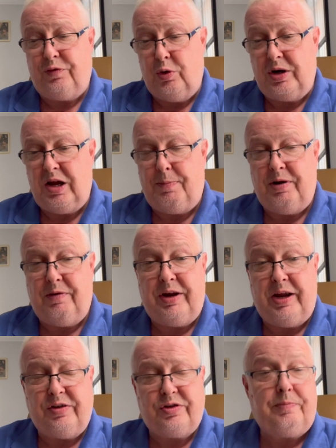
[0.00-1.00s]
for a couple of
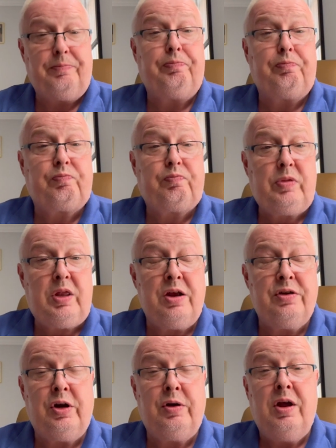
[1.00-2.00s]
days.
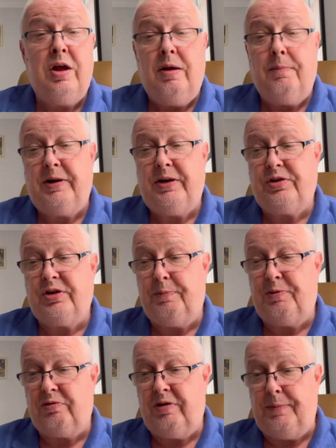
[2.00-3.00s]
So please
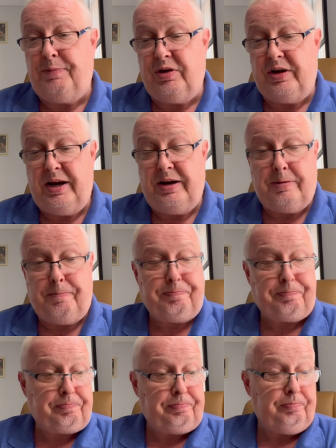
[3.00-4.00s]
subscribe to that
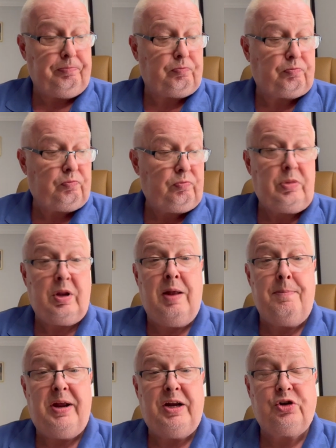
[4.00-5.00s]

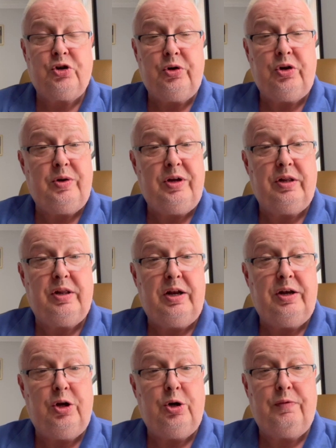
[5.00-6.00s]
and make sure you hit
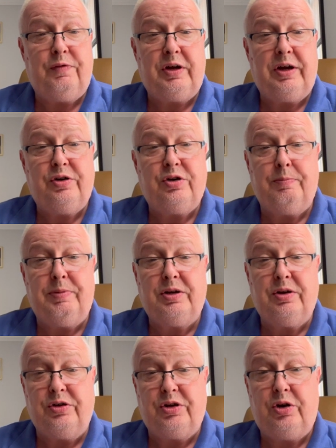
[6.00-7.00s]
that notification
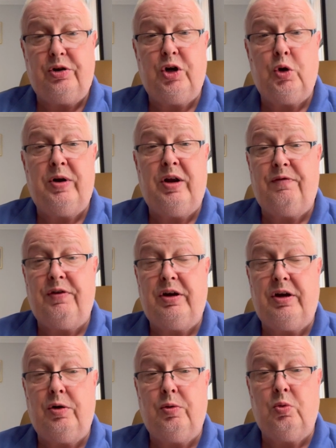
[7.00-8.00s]
button so you know when a
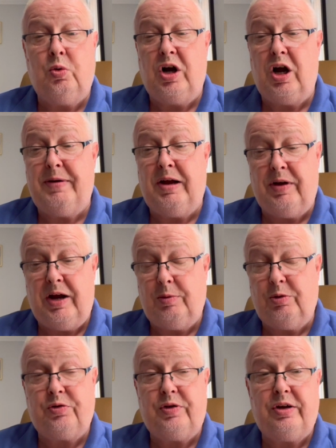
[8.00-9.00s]
video will come out. I
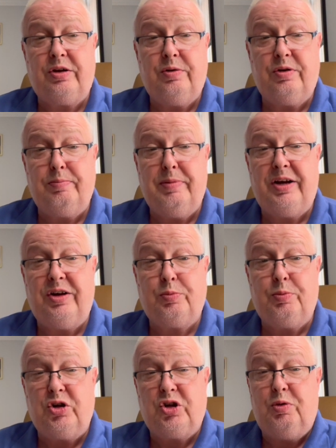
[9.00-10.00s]
will try to do as many as
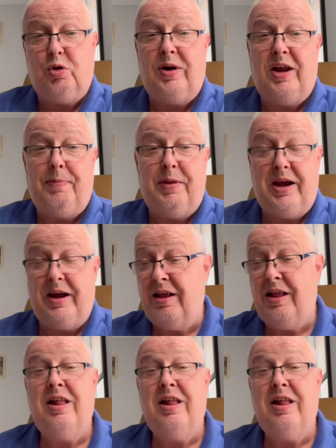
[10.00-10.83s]
possible while I'm there.